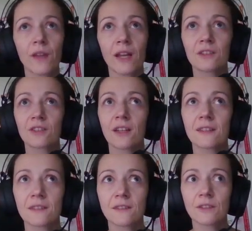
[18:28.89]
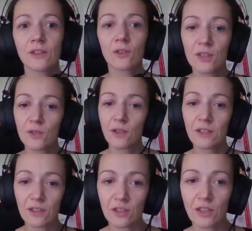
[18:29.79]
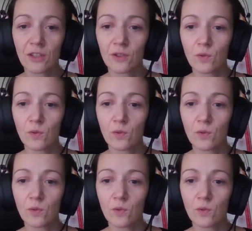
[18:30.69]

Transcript: adjust your strategy